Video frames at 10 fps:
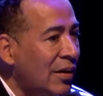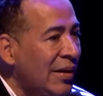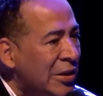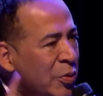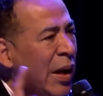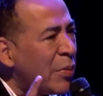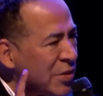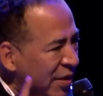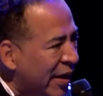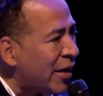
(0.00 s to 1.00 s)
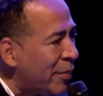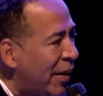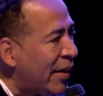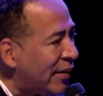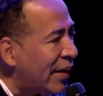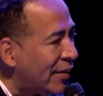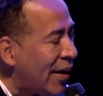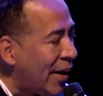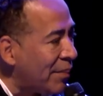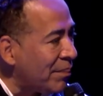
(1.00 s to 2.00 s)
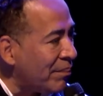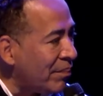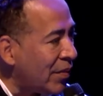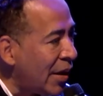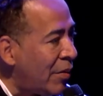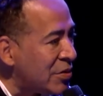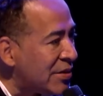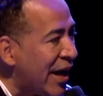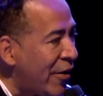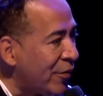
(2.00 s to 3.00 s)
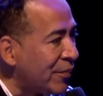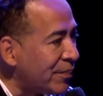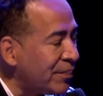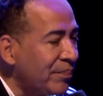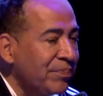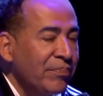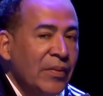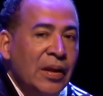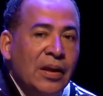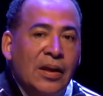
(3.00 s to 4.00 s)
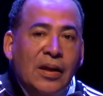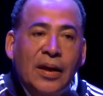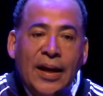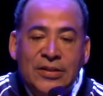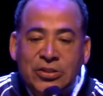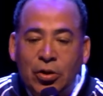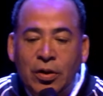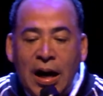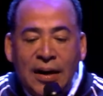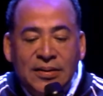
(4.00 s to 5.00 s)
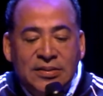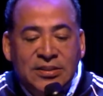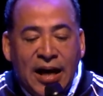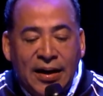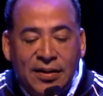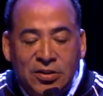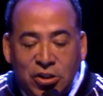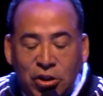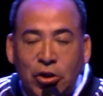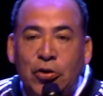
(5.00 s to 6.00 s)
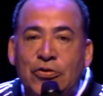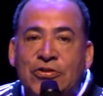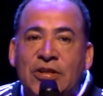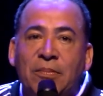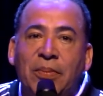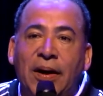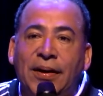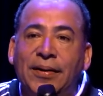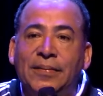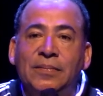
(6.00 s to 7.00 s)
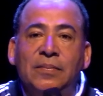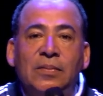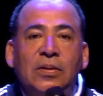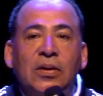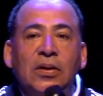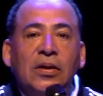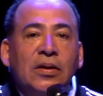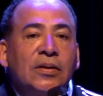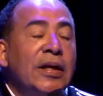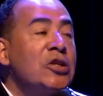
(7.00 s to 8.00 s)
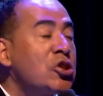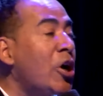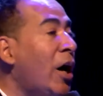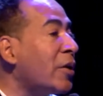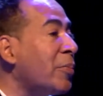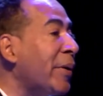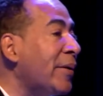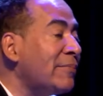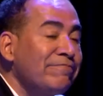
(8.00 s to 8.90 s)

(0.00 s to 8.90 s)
that's what I was thinking about at that time. I was down. And so God decided to use somebody that shocked me.